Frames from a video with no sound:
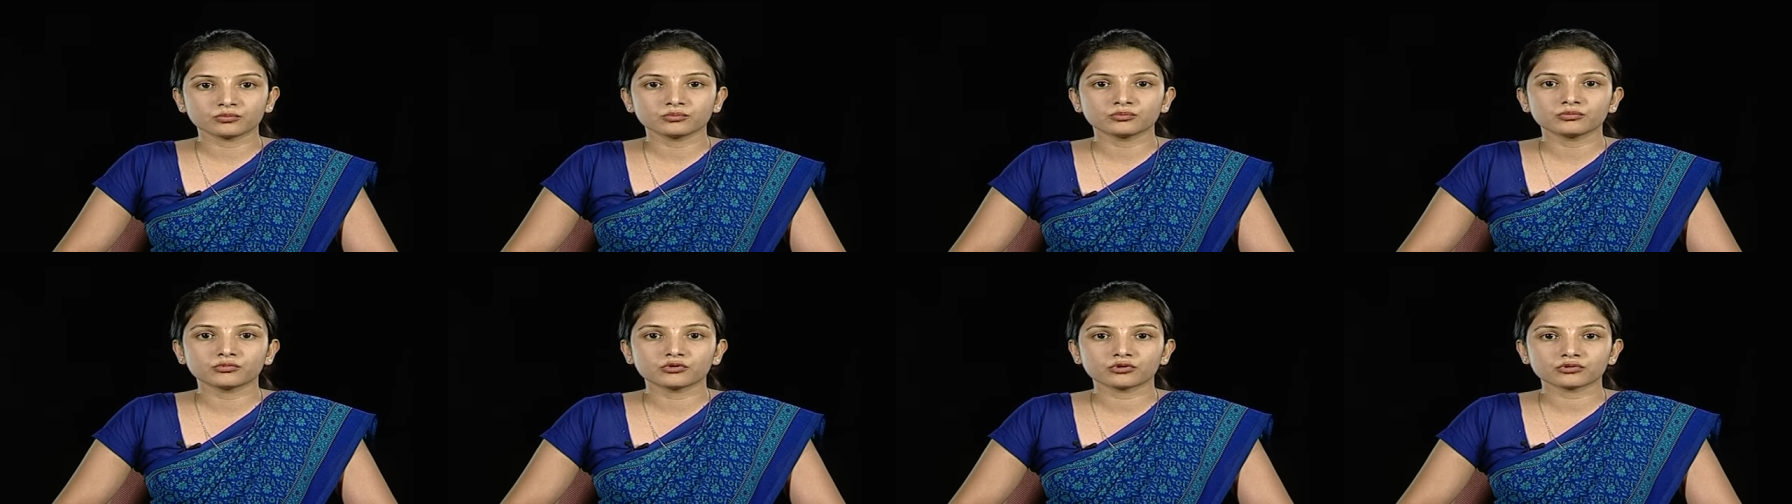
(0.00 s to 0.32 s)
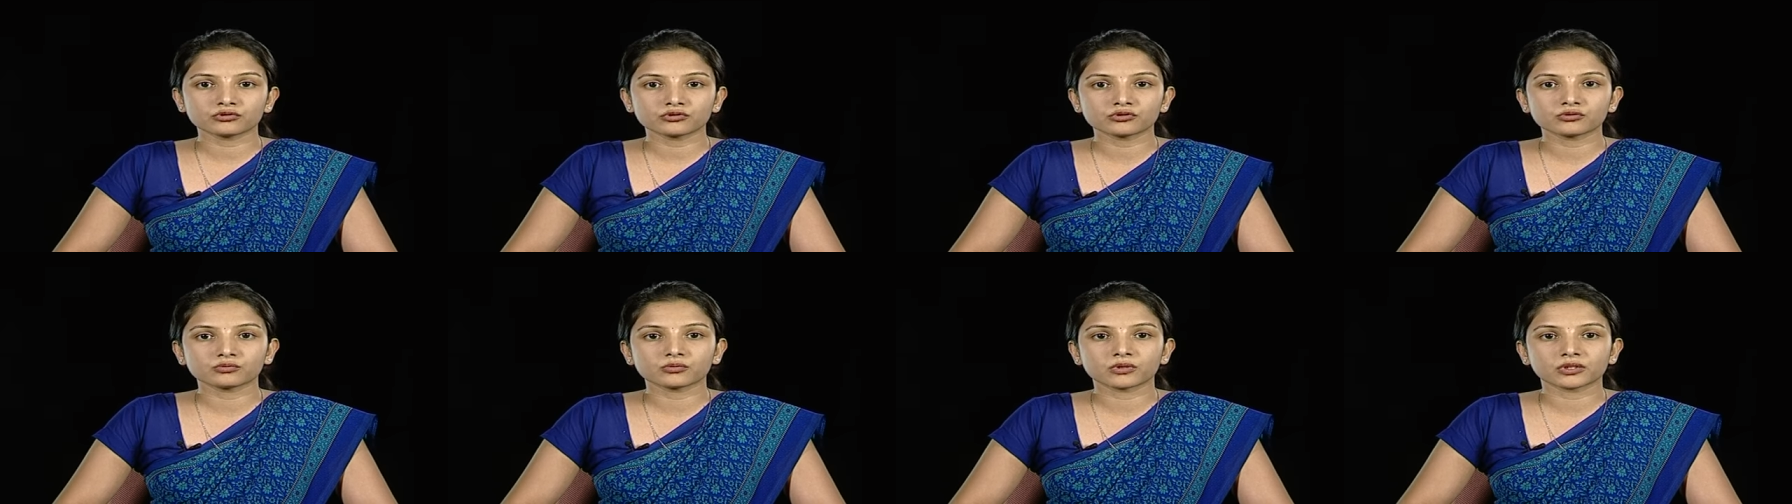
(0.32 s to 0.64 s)
more
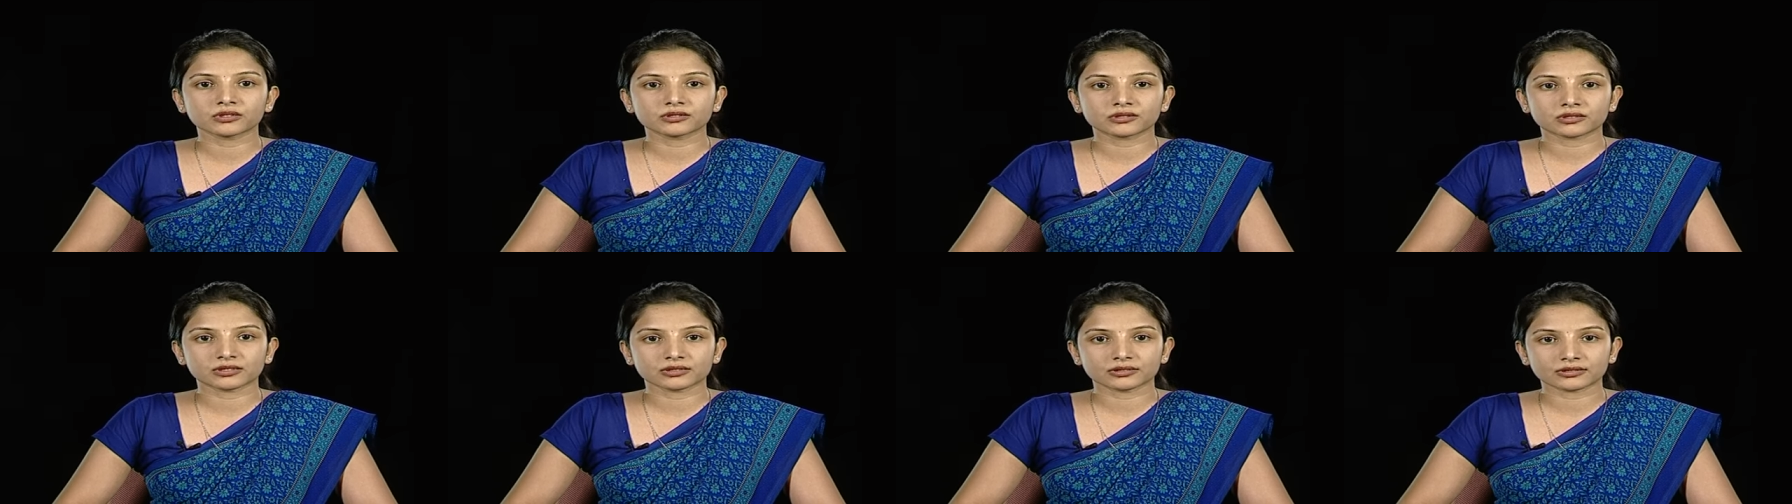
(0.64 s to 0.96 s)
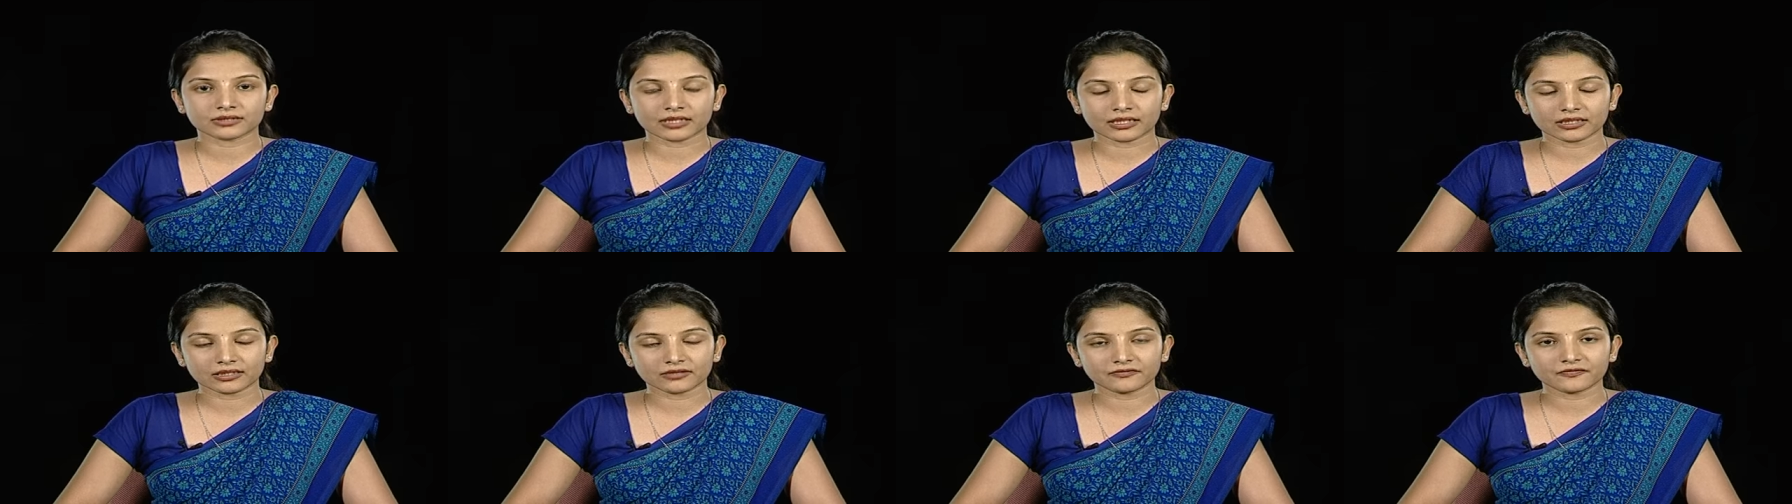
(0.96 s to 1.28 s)
towards the
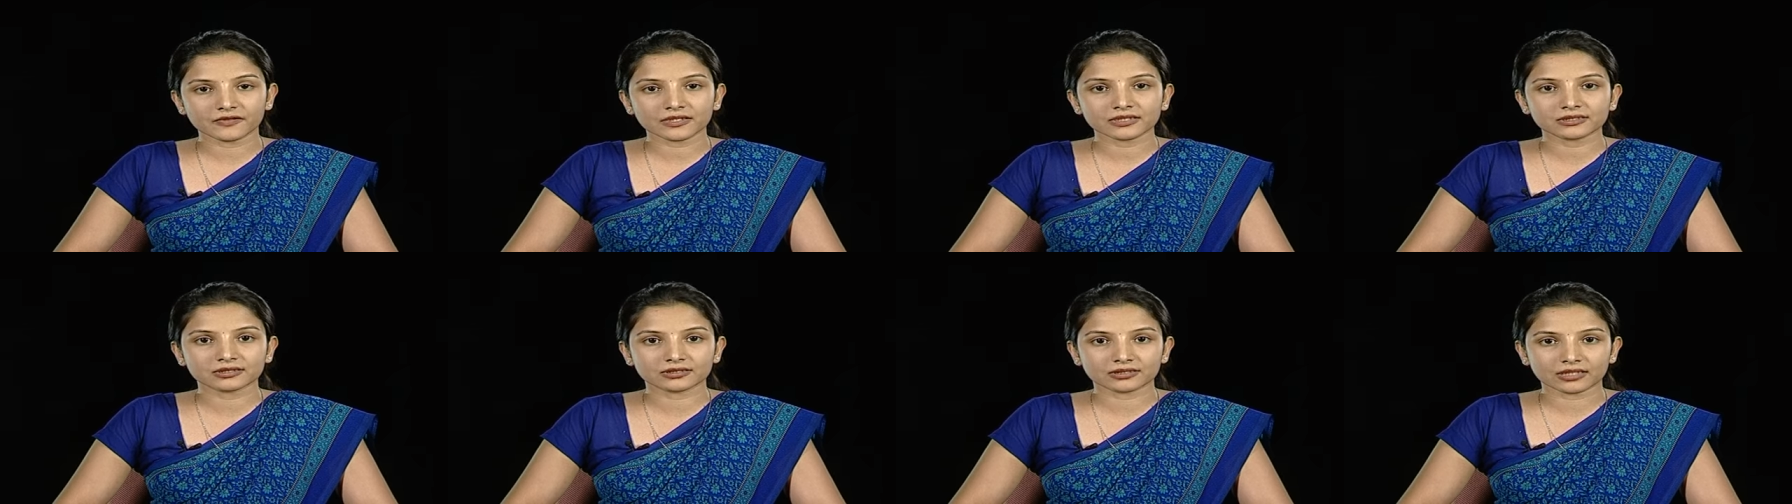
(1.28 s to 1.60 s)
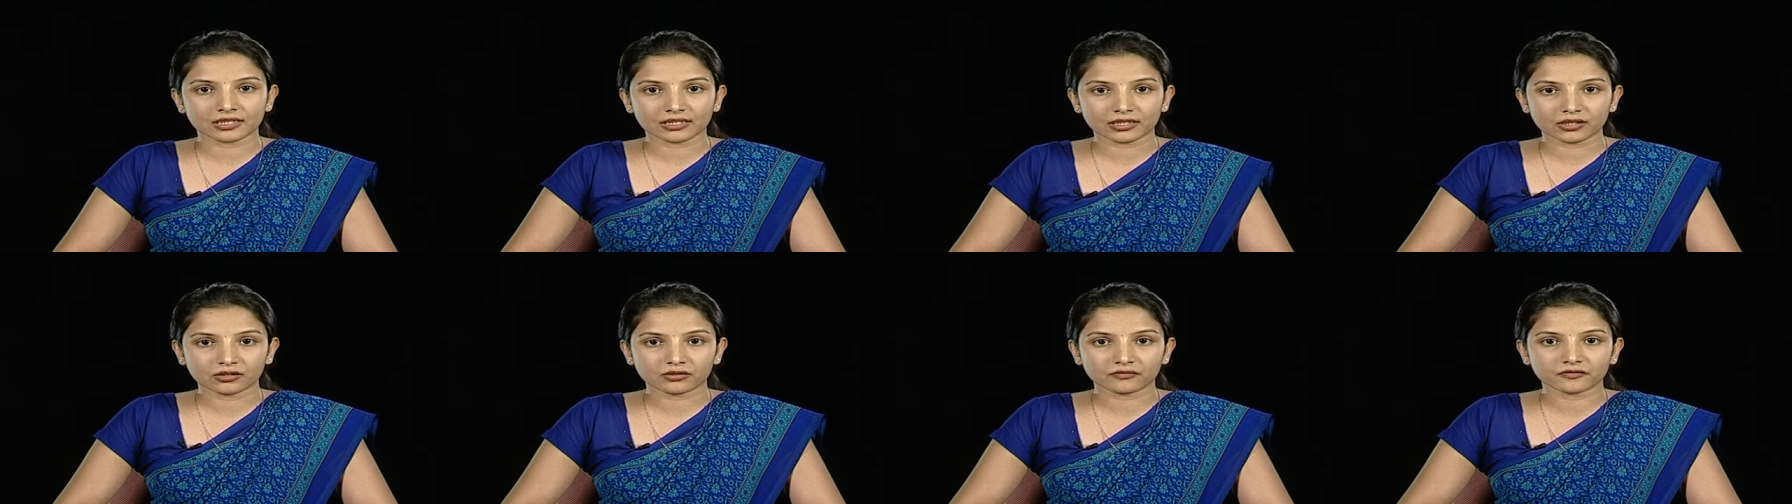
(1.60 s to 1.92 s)
scientific
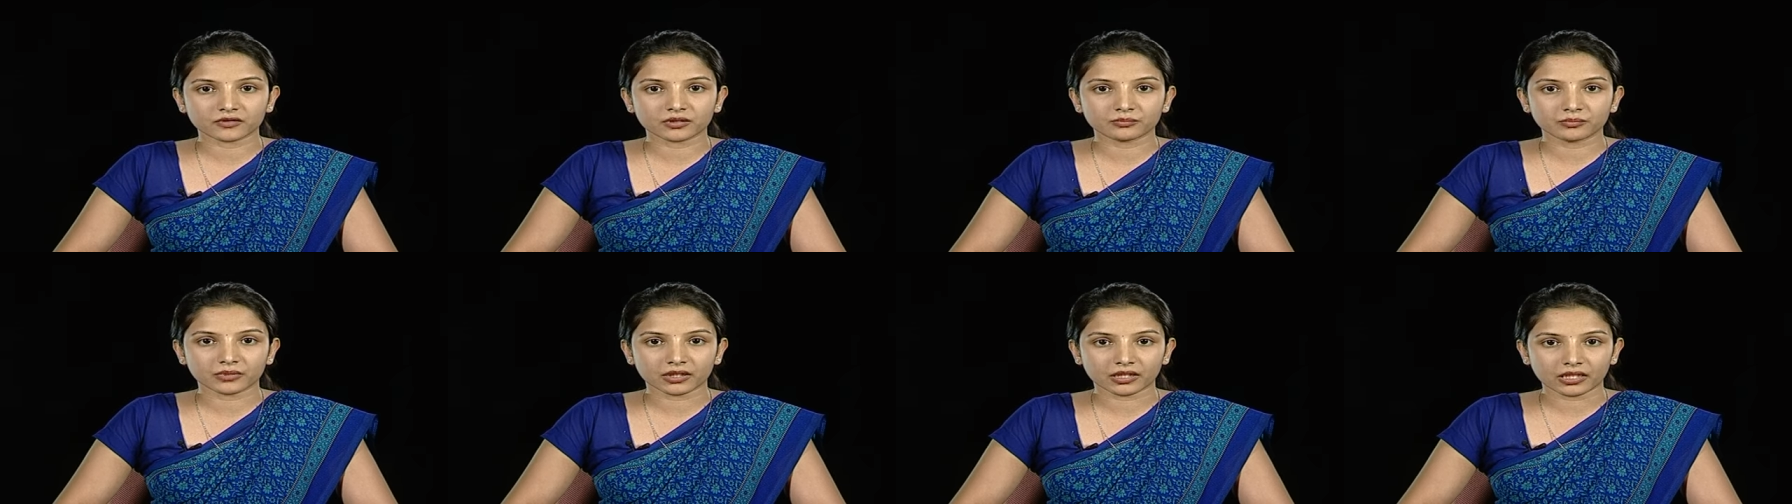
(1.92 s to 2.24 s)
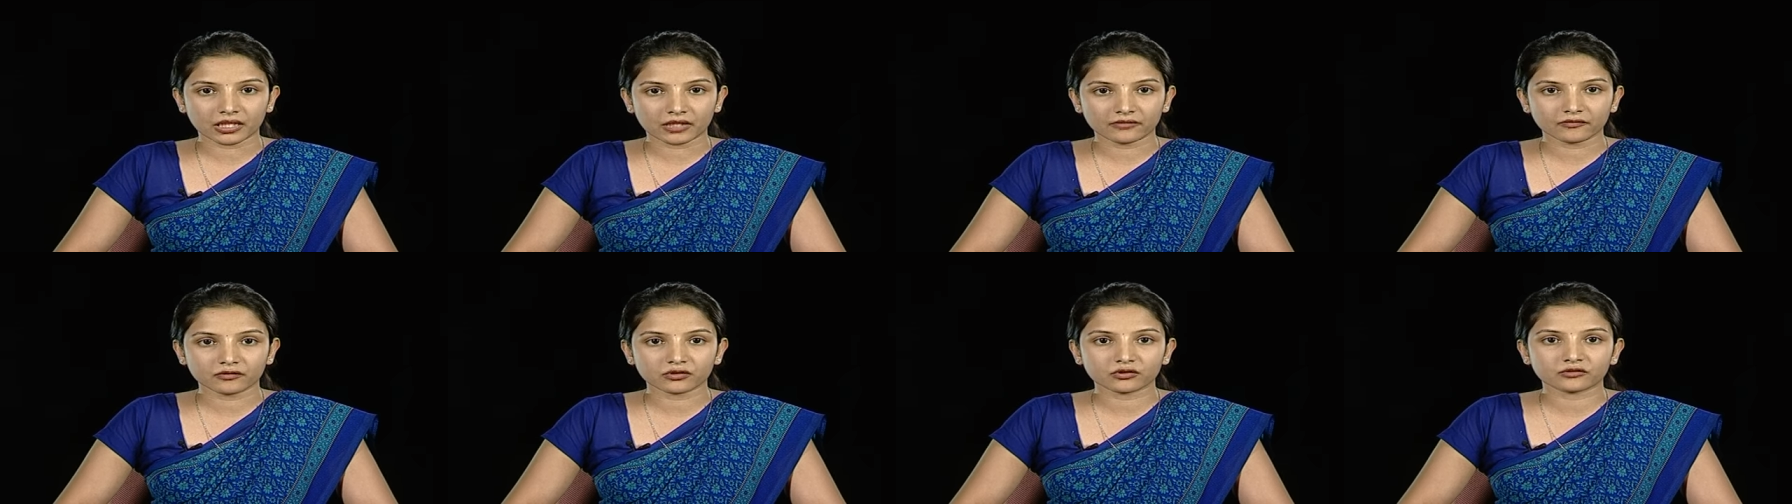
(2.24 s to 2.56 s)
study of the
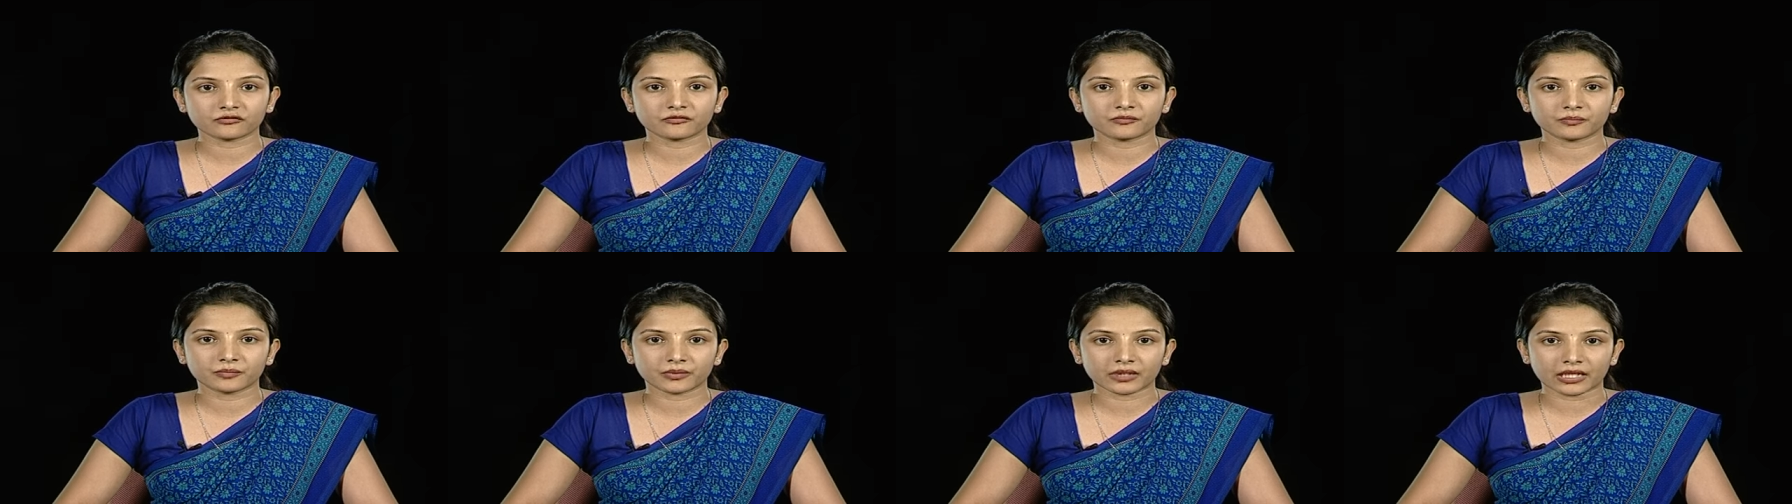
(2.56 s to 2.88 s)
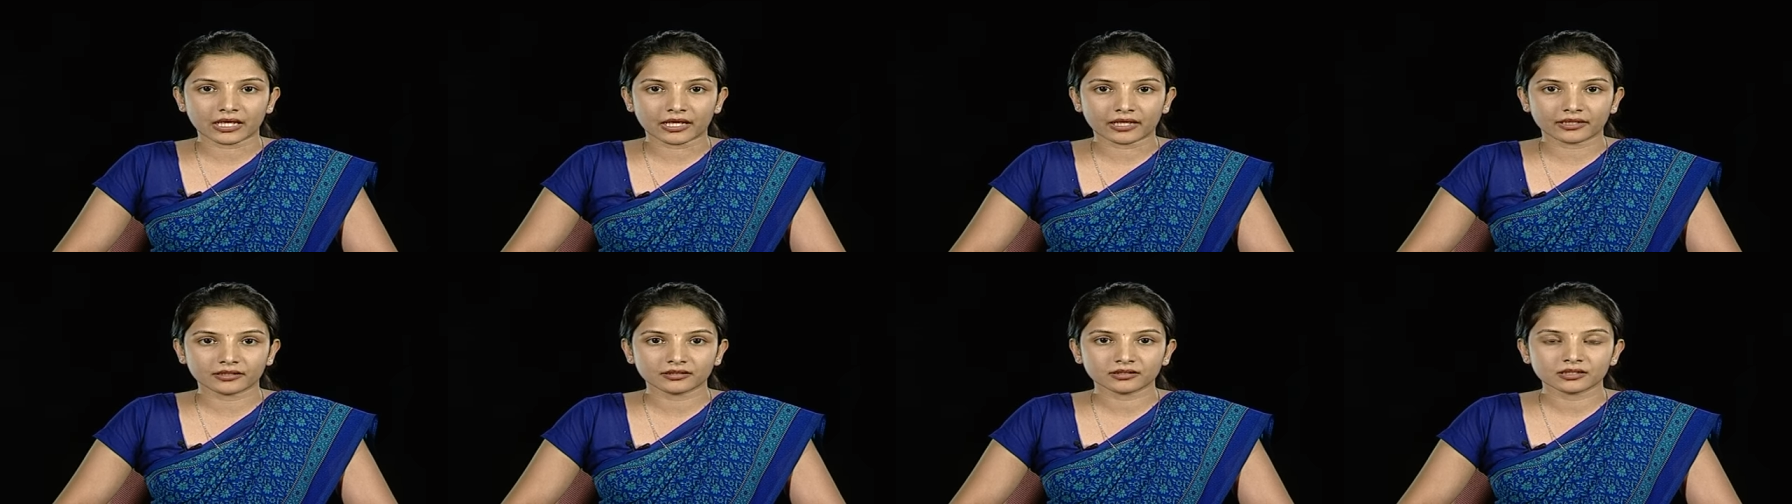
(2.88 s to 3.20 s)
behavior of
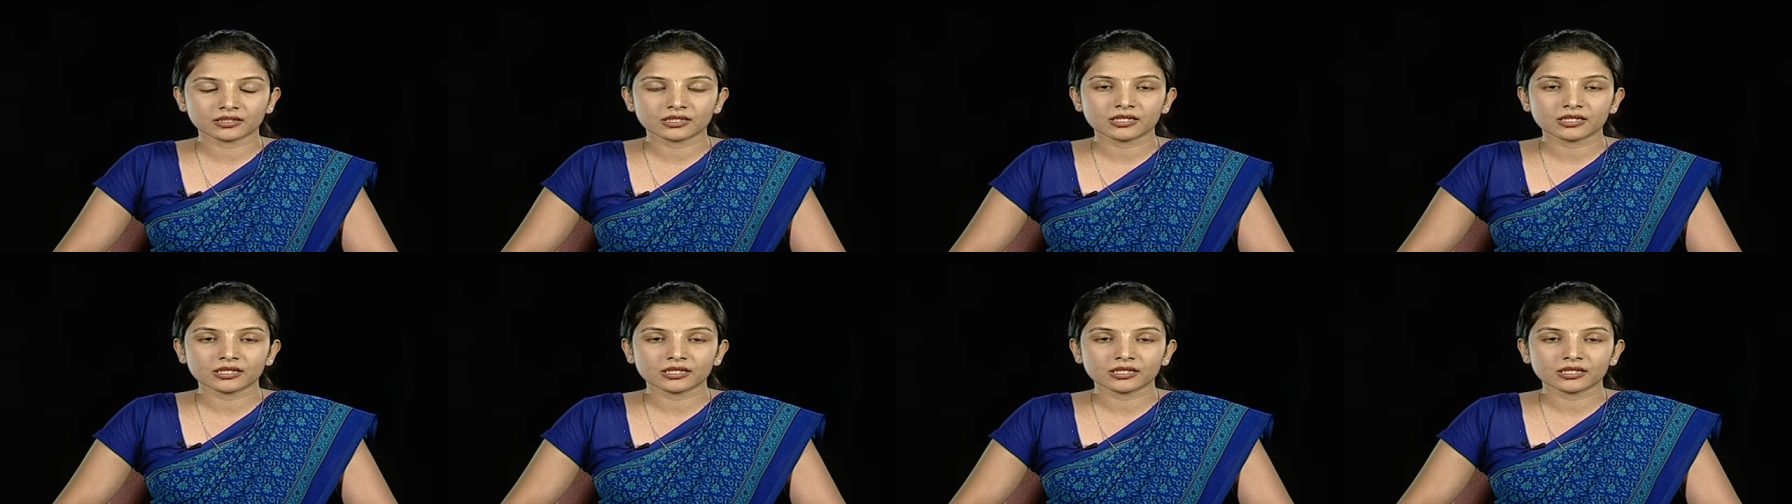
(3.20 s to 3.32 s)
plant